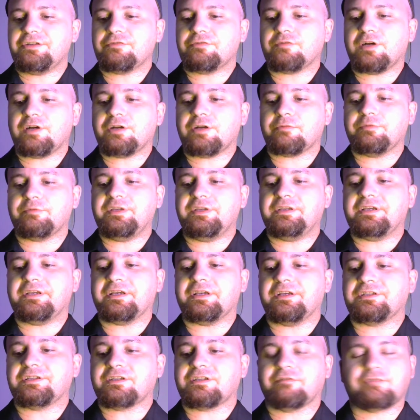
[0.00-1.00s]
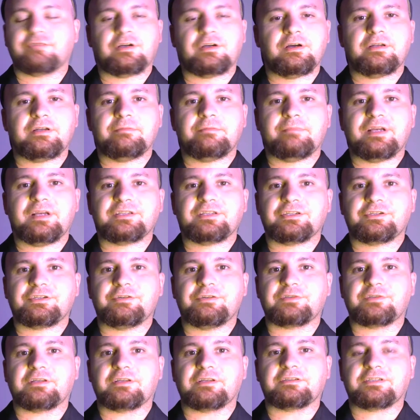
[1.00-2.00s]
Rodriguez of Taunton,
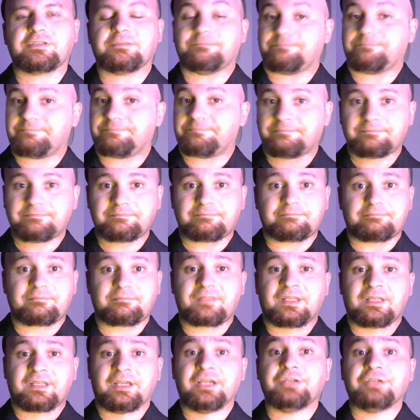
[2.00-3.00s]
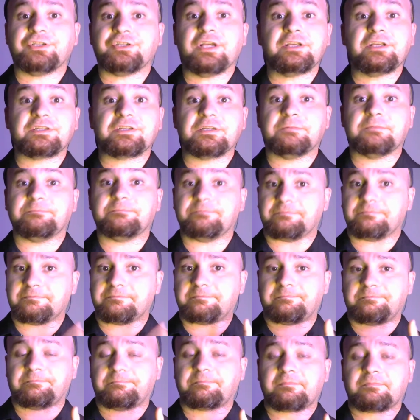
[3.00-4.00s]
Massachusetts. Hey, Jason,
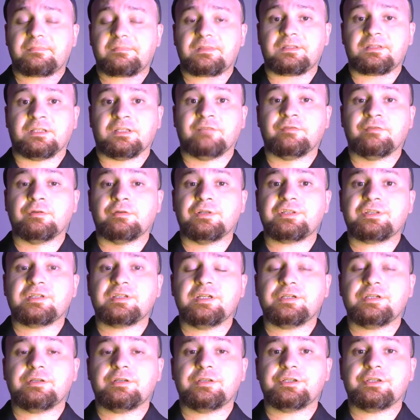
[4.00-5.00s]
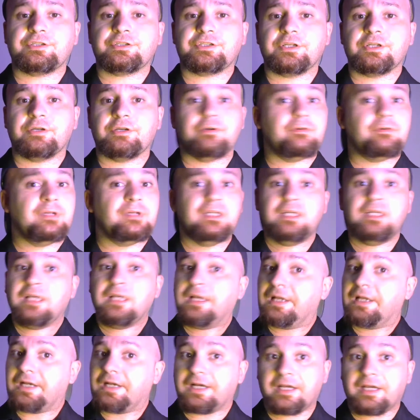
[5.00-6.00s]
if you're listening to this show,
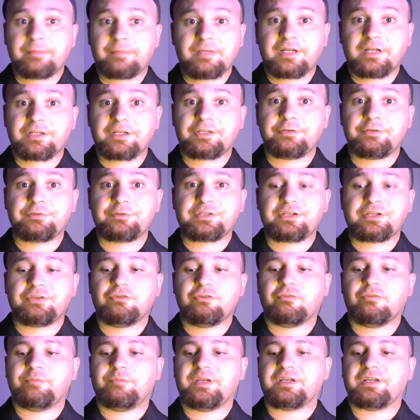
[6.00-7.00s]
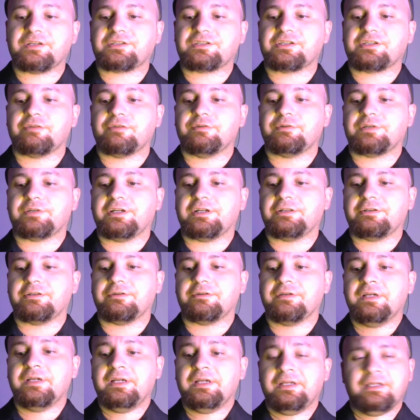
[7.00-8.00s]
I'm not accusing you of being a serial
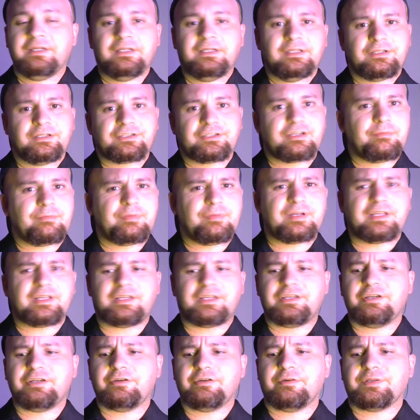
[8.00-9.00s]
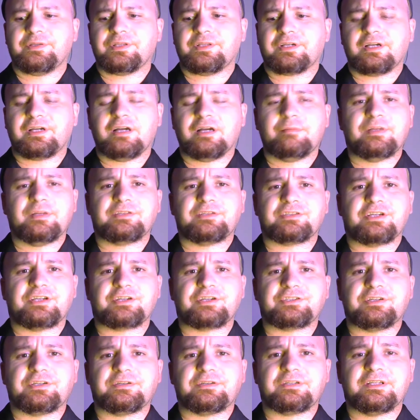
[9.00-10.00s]
killer. Somebody here in the comments
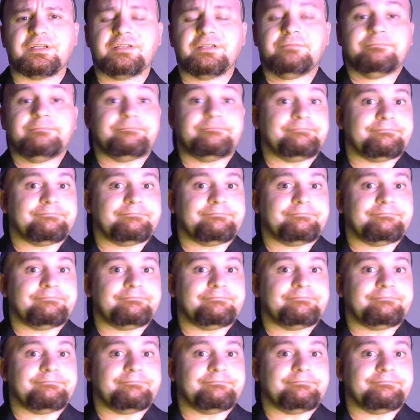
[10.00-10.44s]
section did.